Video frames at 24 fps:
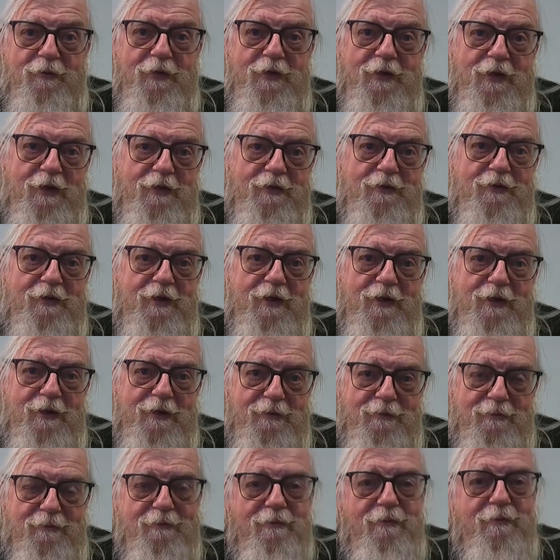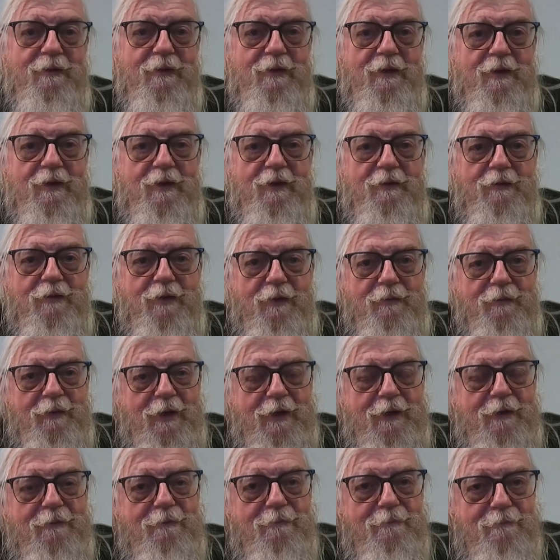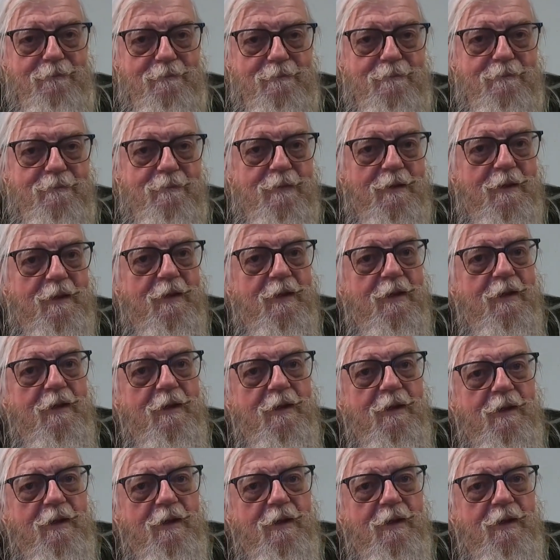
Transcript: worked outside like that.